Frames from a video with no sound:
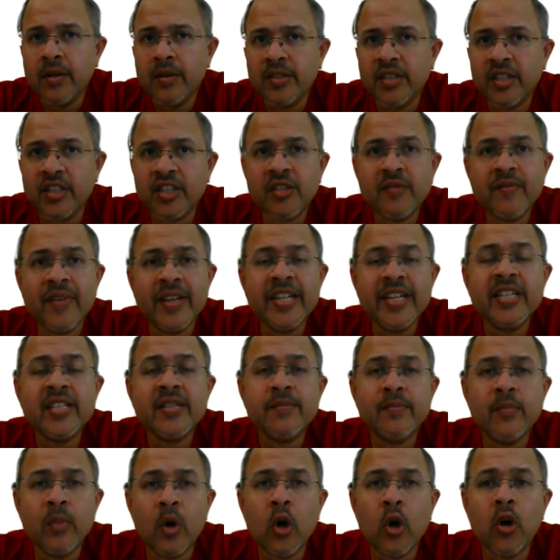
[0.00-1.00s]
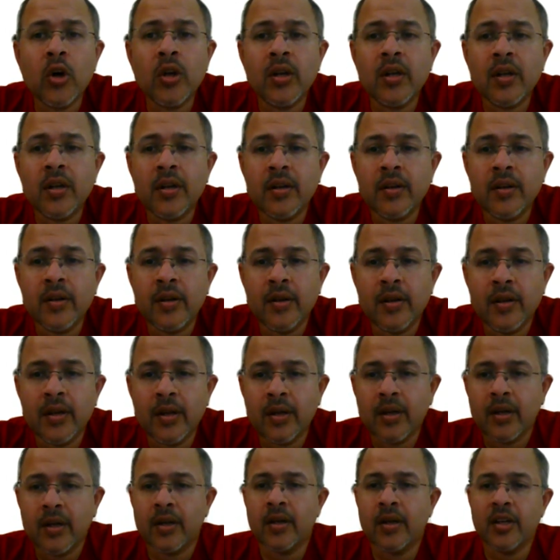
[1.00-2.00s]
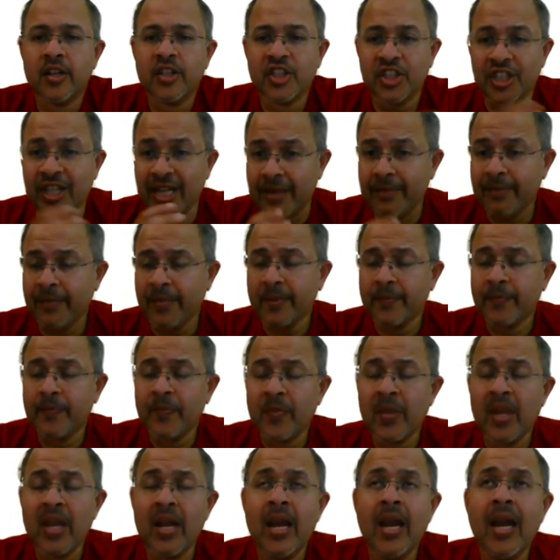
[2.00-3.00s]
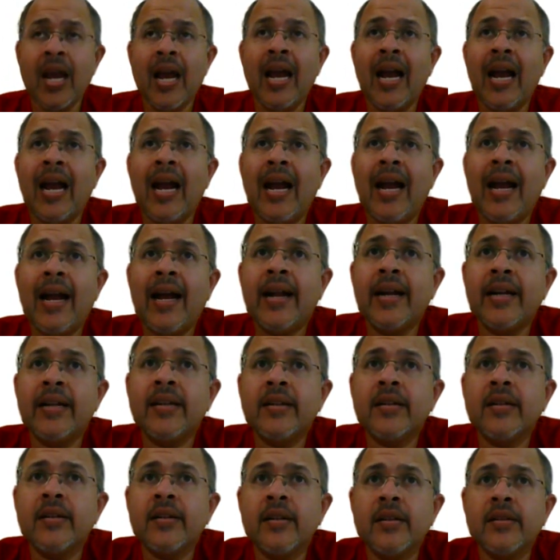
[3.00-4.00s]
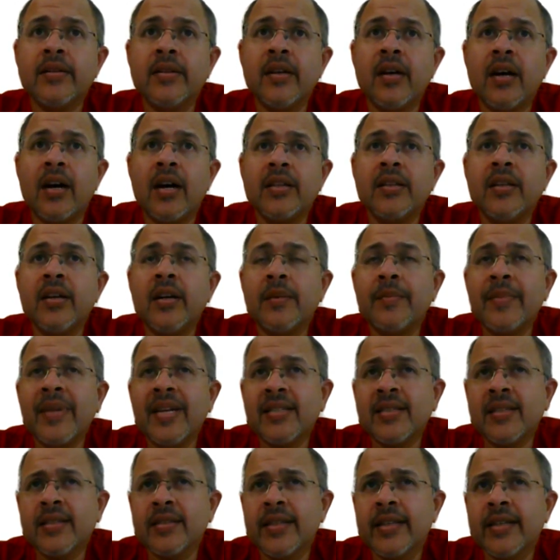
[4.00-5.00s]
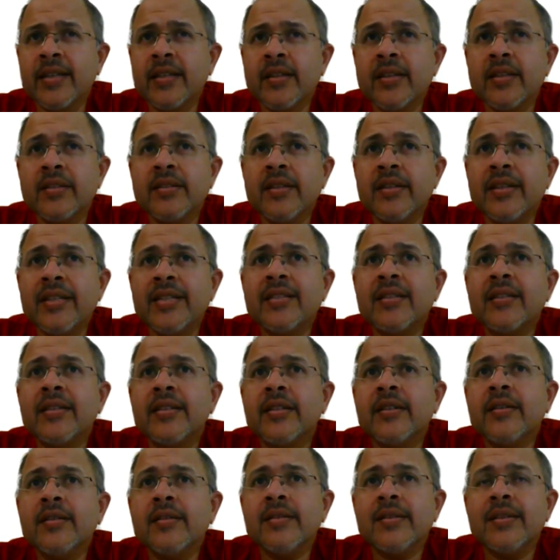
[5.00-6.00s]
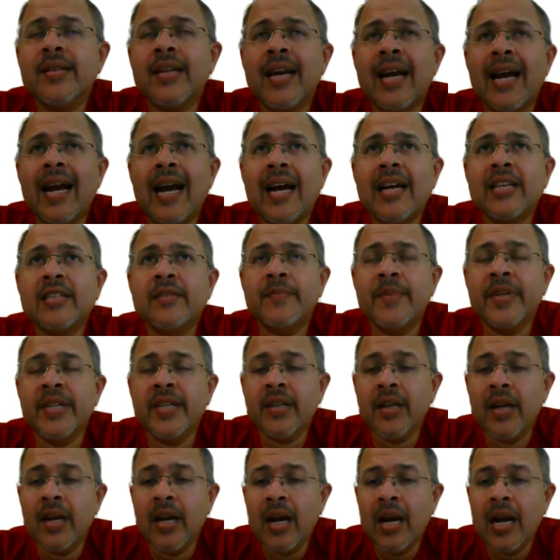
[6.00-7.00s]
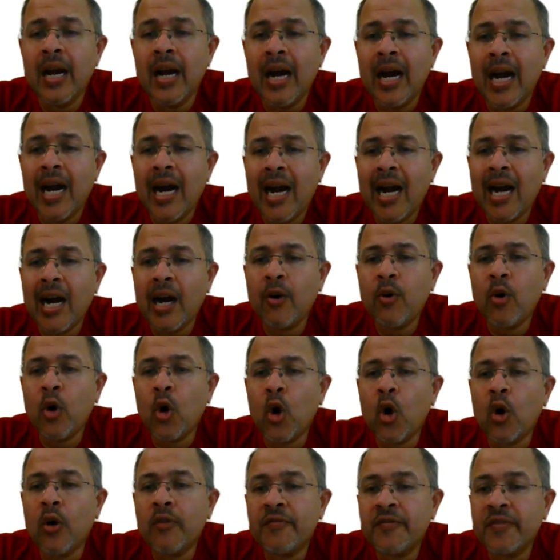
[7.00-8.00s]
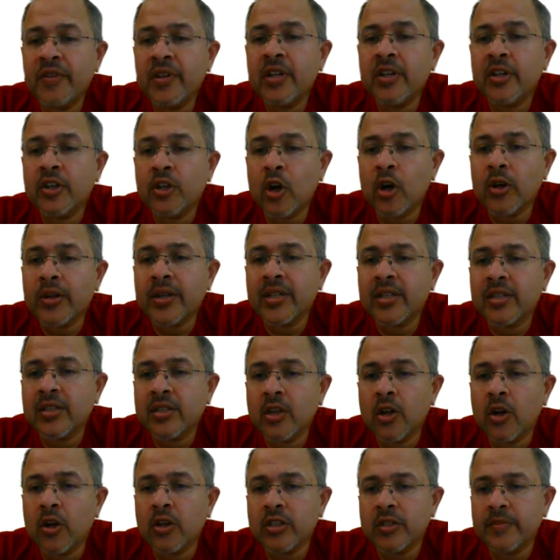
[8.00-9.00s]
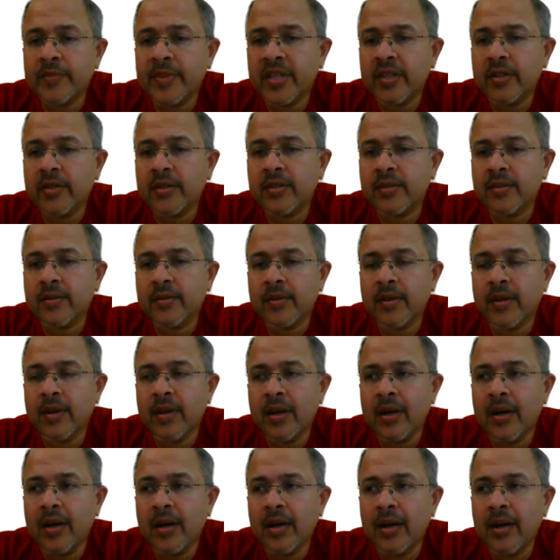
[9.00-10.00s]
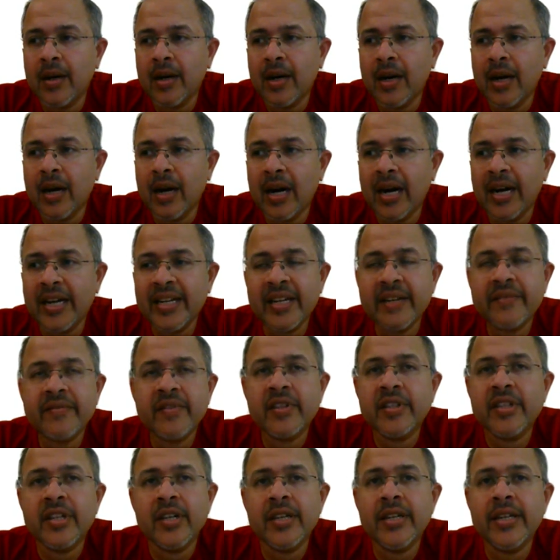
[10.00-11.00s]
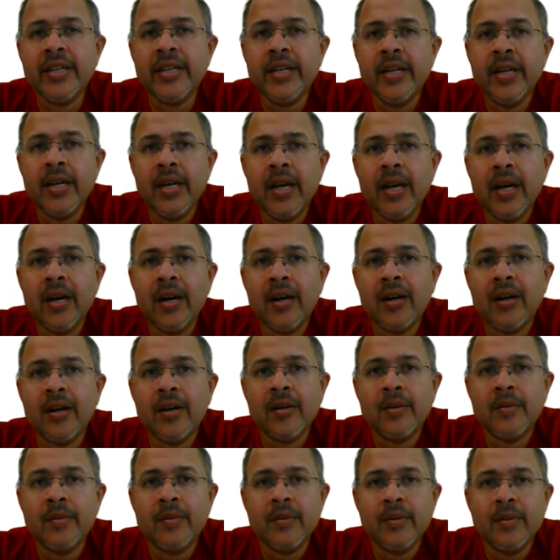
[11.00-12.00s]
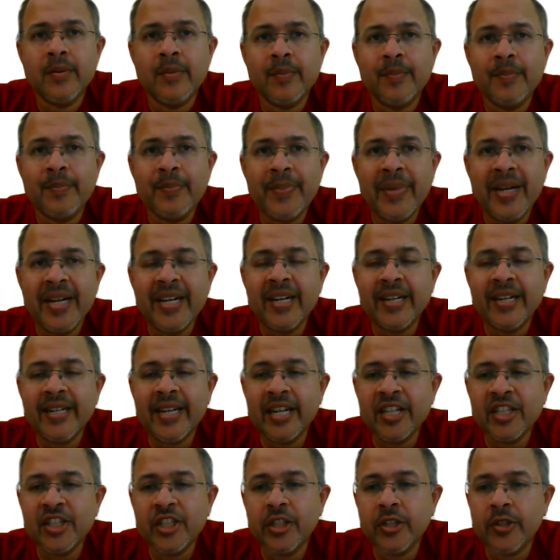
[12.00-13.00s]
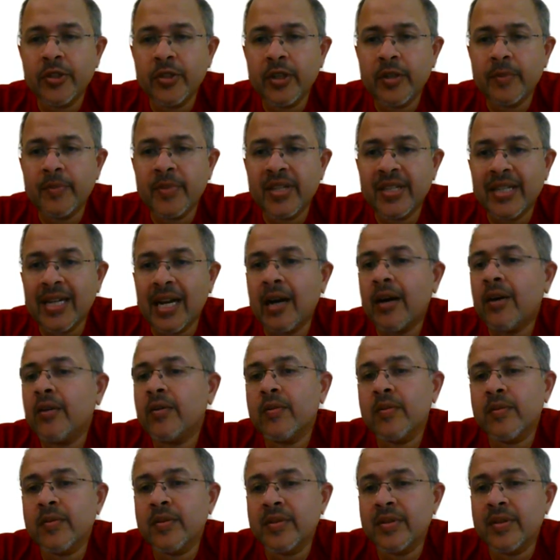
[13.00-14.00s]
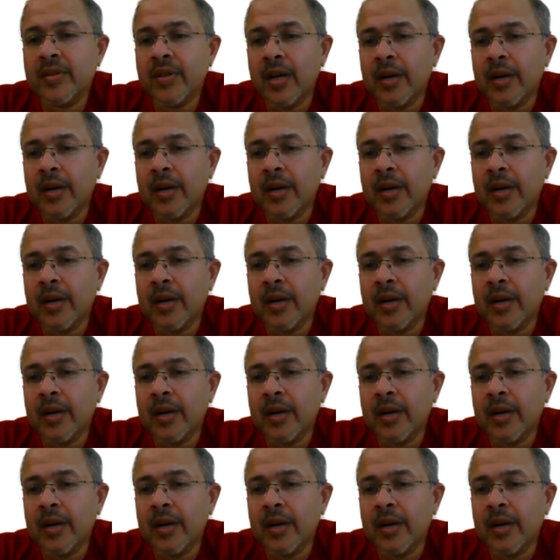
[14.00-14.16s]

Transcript: such a very small shape. And the other amazing thing in the recent years has been how often rockets launch, because I never really paid attention to it, but now